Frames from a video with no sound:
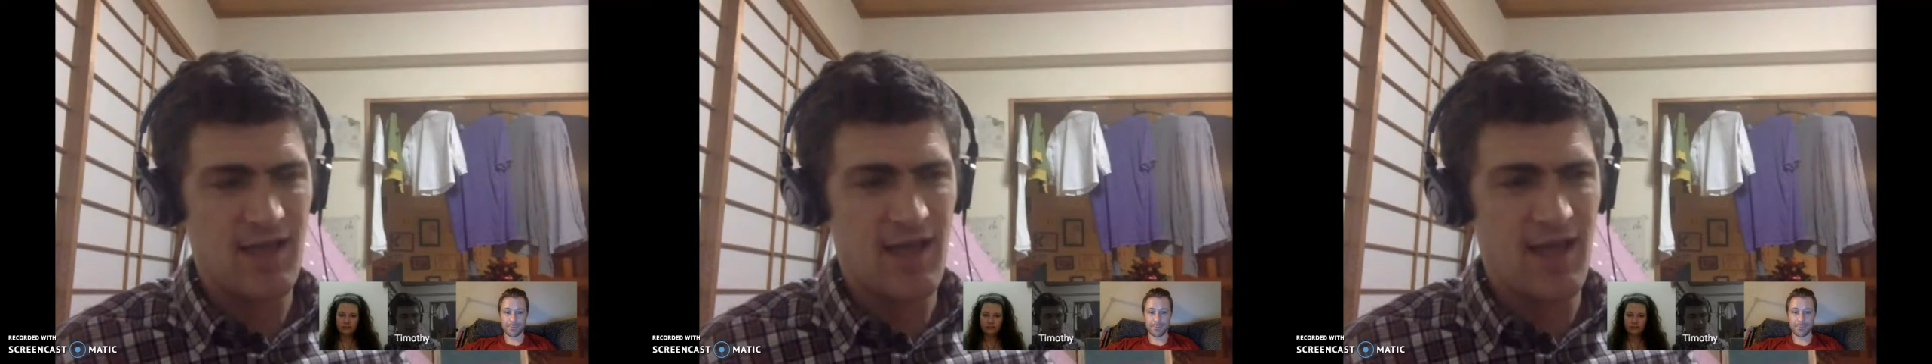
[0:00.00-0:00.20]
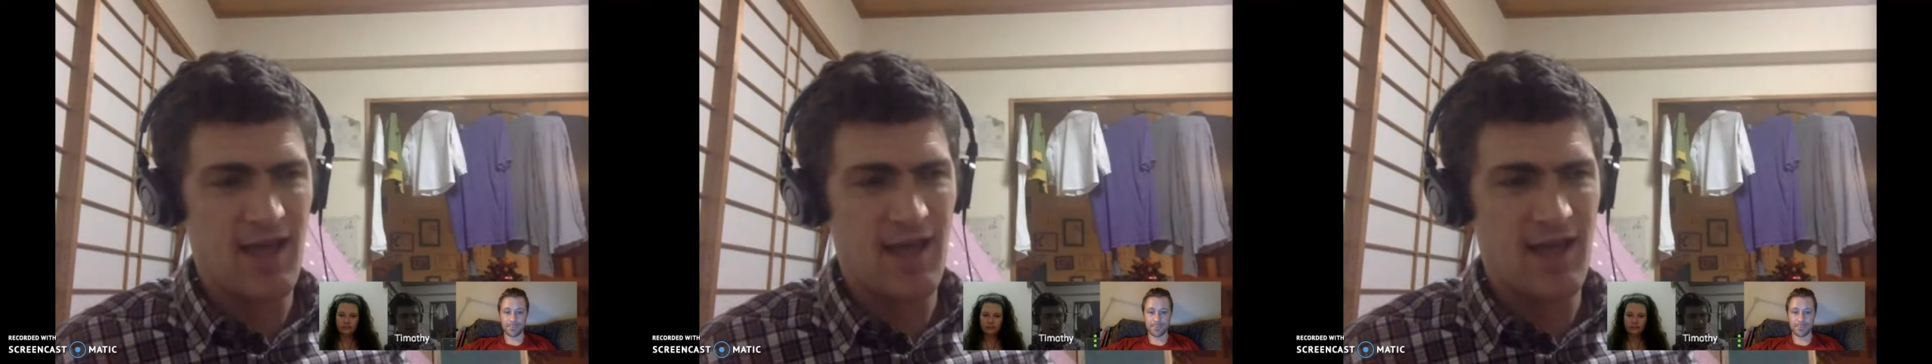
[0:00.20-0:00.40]

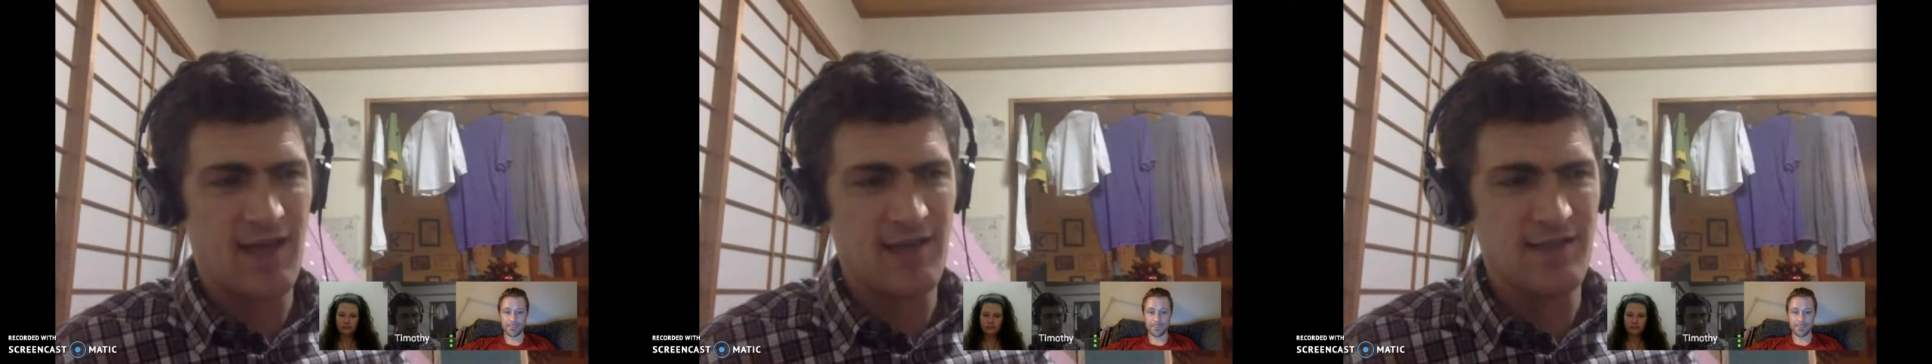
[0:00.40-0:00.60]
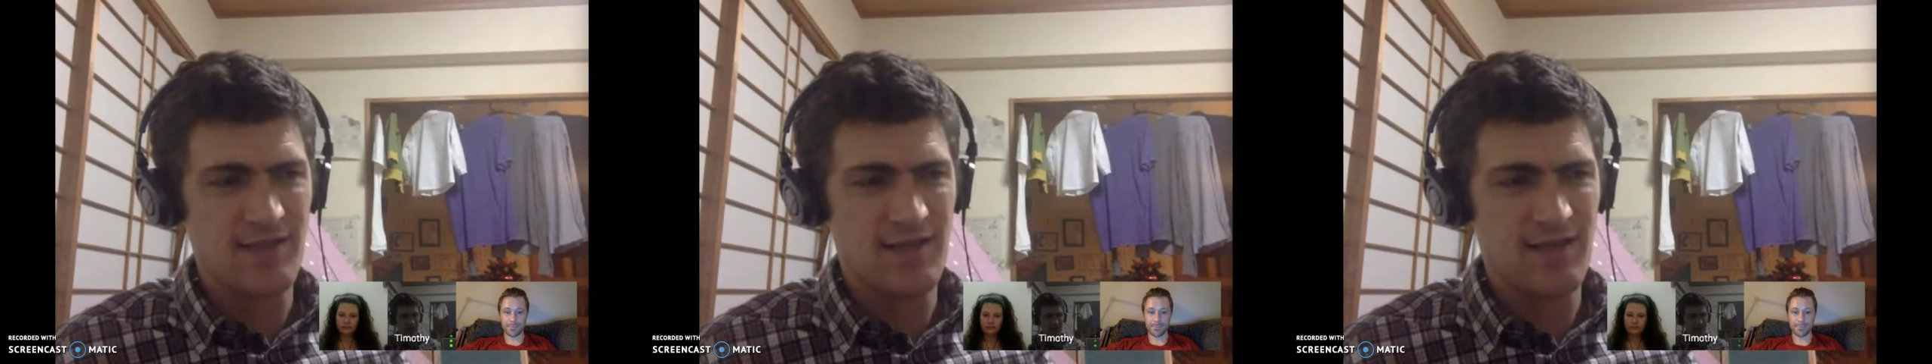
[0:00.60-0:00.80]

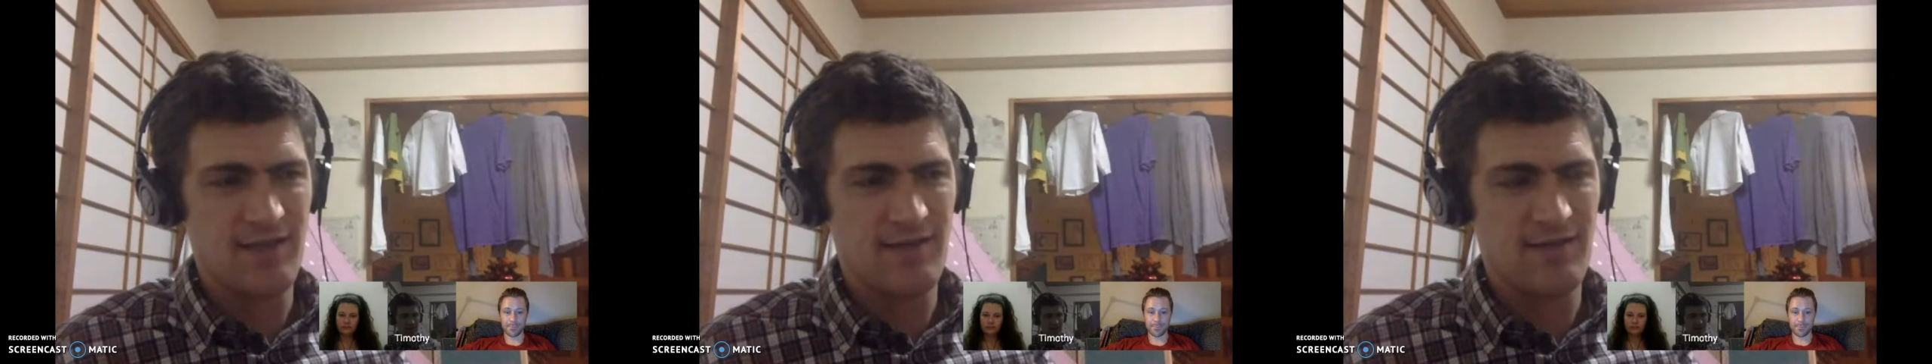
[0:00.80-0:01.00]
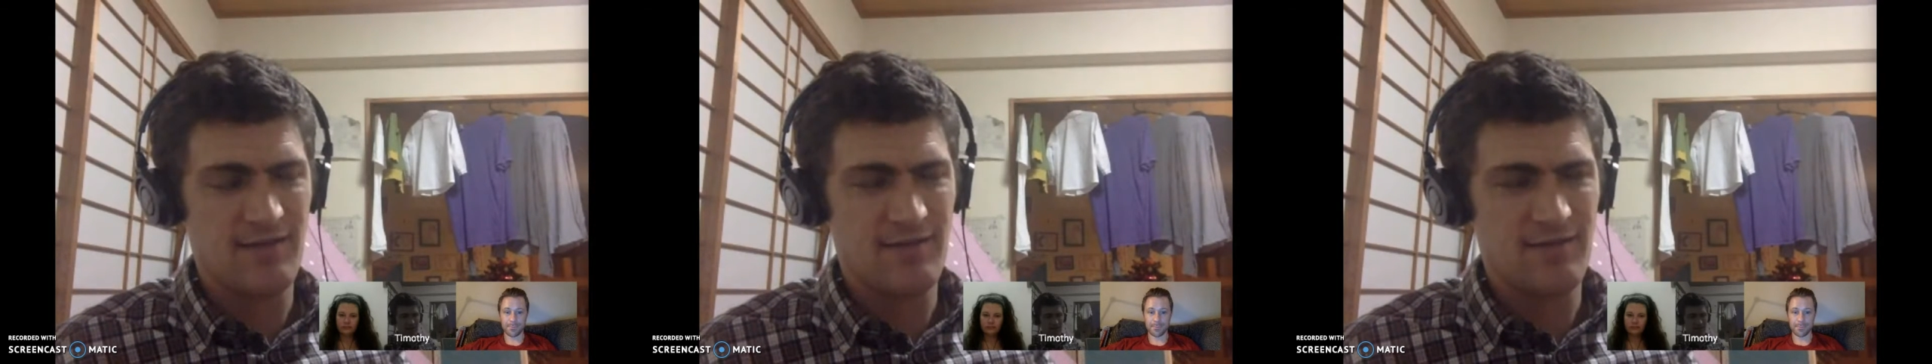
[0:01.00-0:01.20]
and
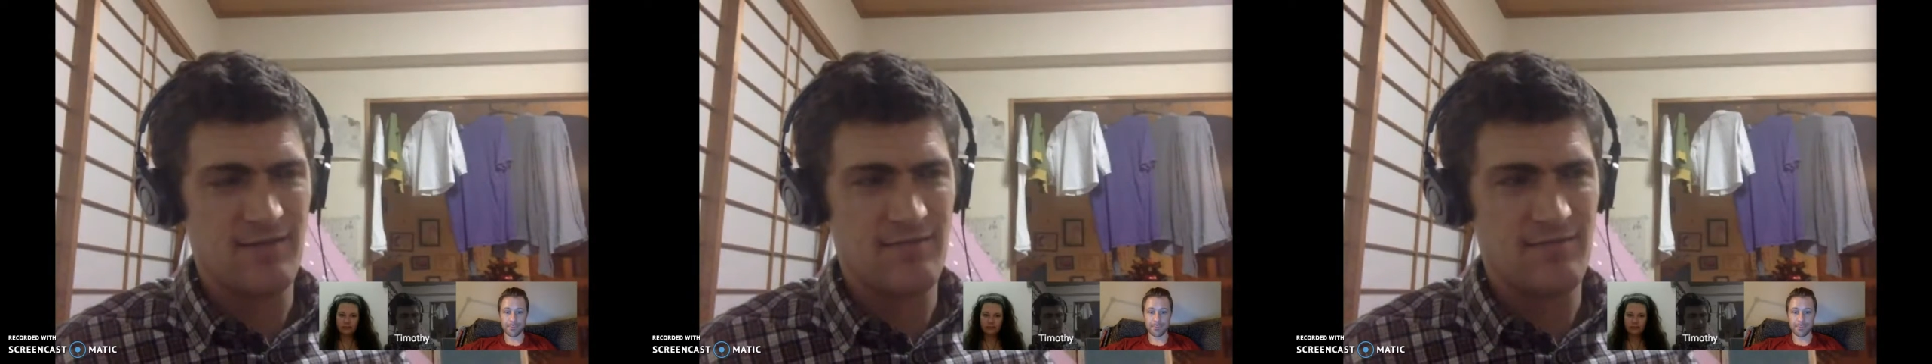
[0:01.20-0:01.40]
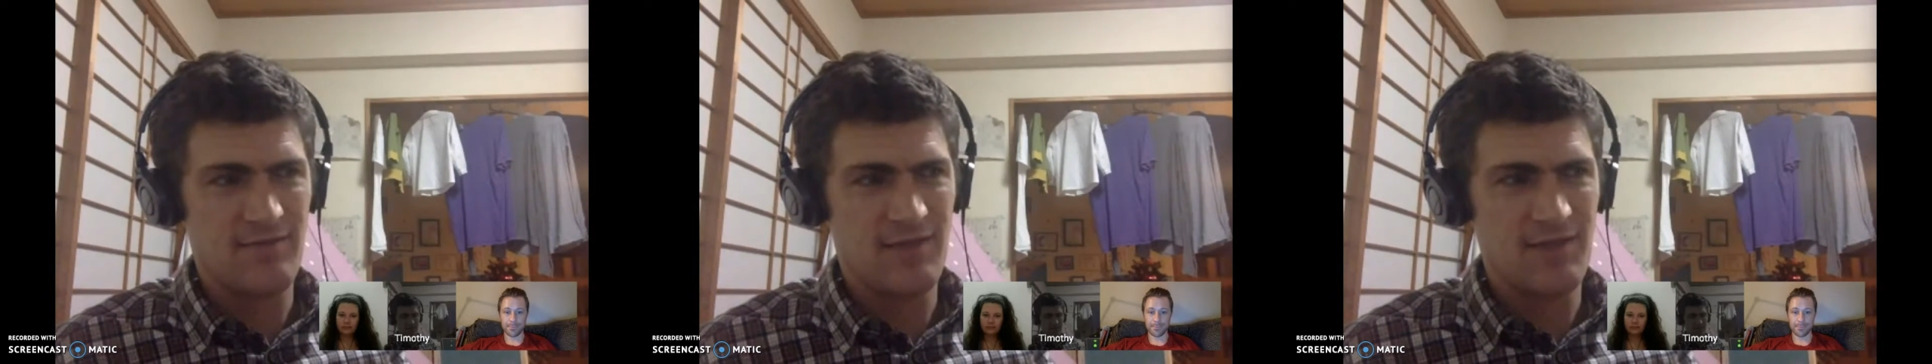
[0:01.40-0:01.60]

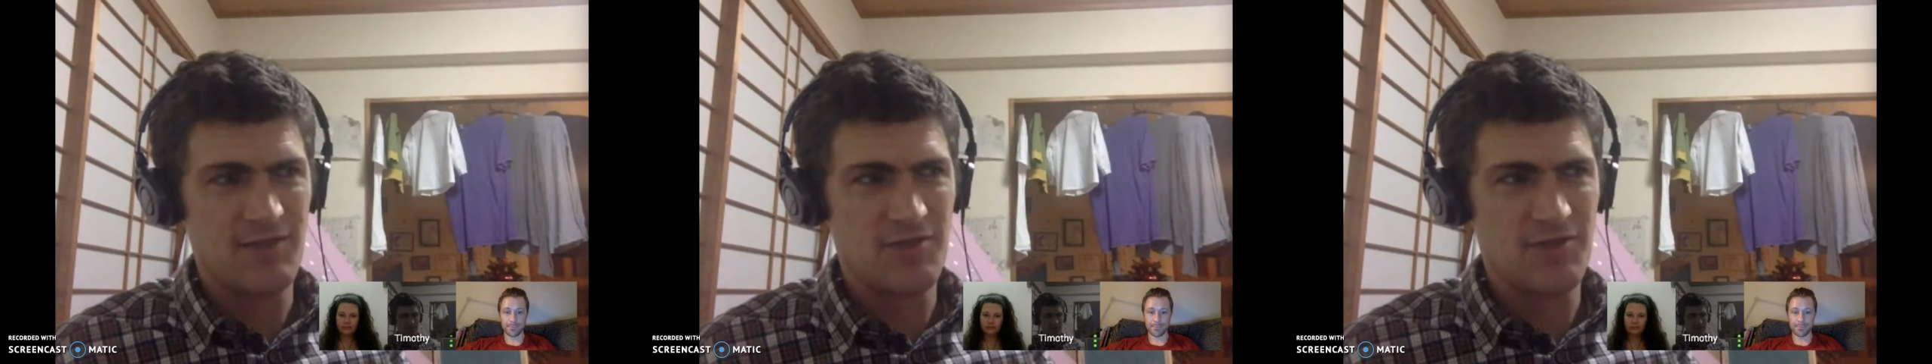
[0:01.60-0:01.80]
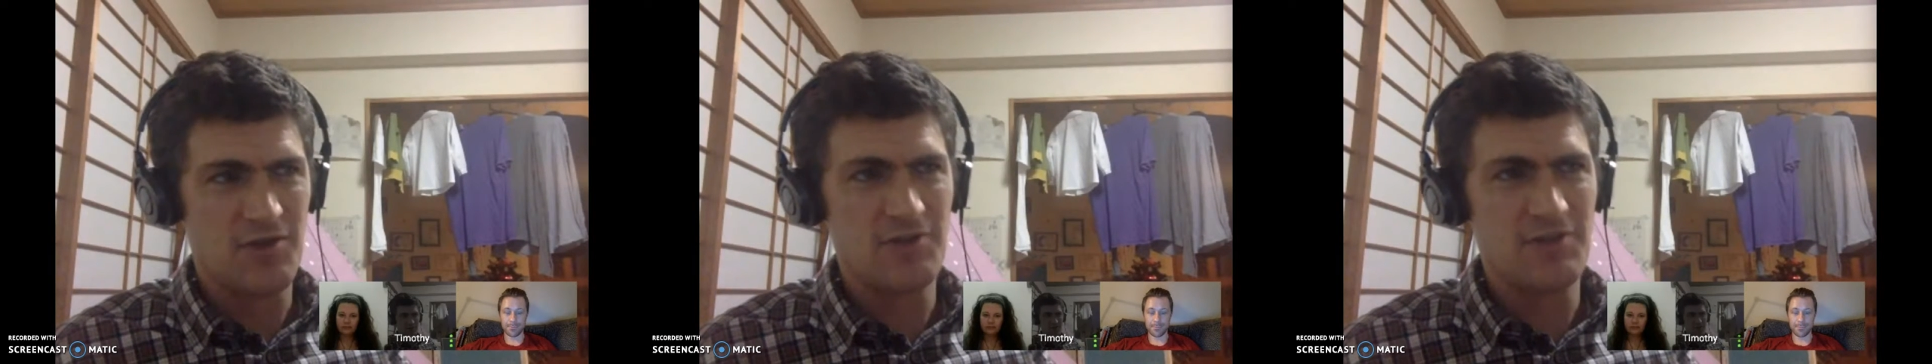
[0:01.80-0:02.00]
it
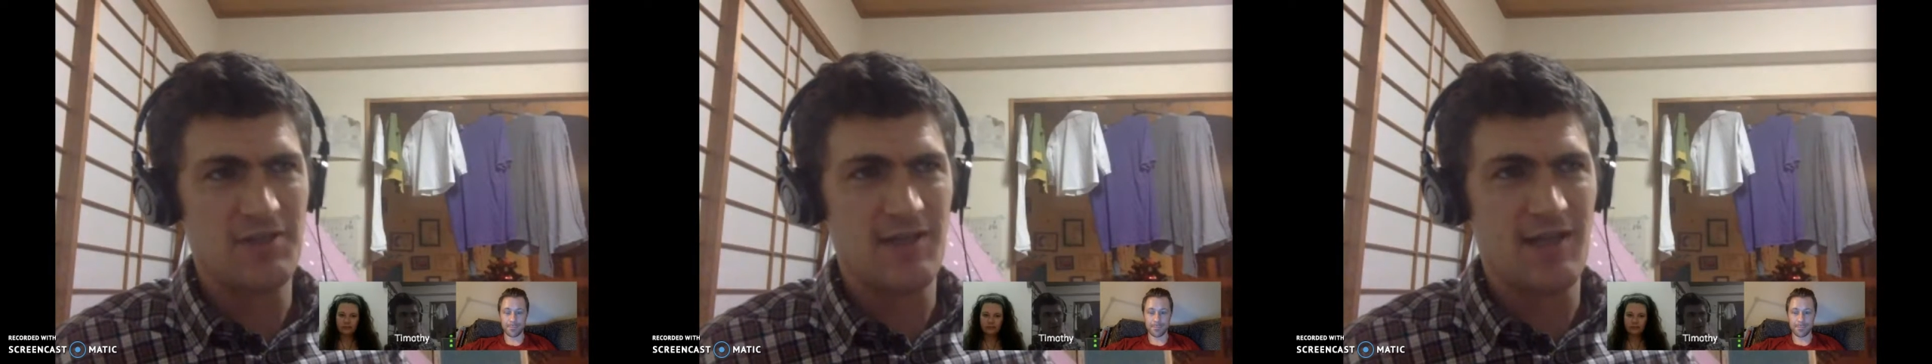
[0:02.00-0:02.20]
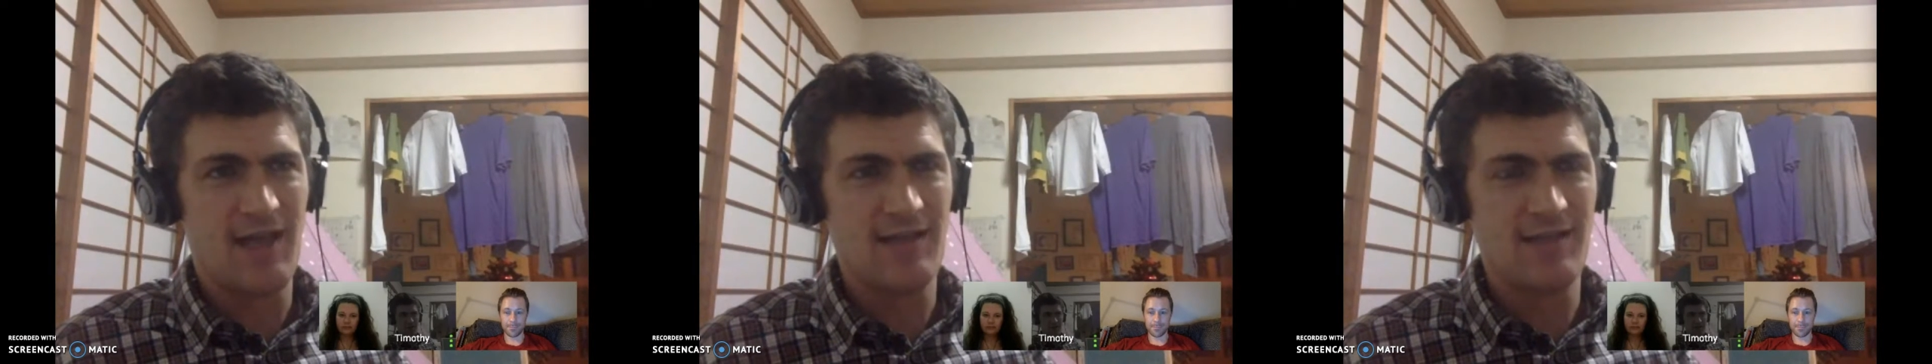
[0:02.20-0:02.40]
starts it
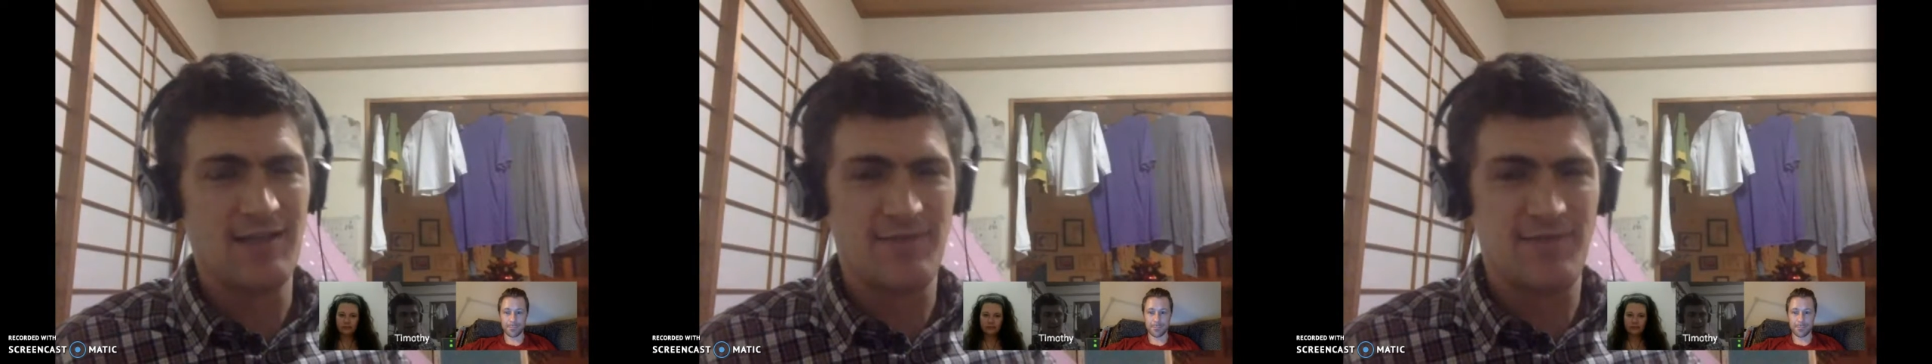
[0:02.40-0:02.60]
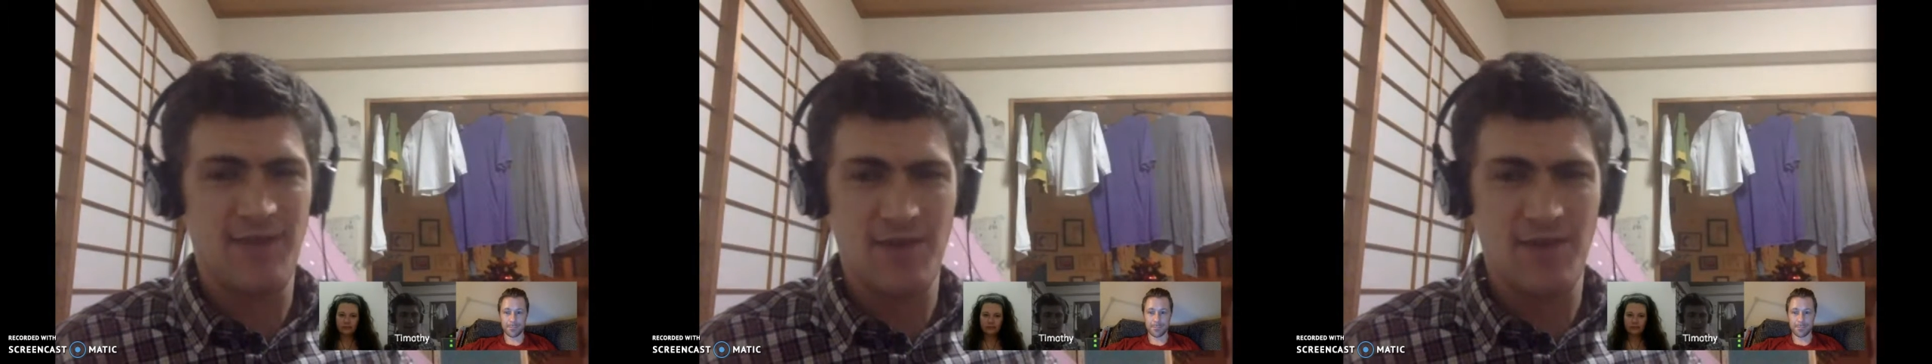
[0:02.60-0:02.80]
as if they're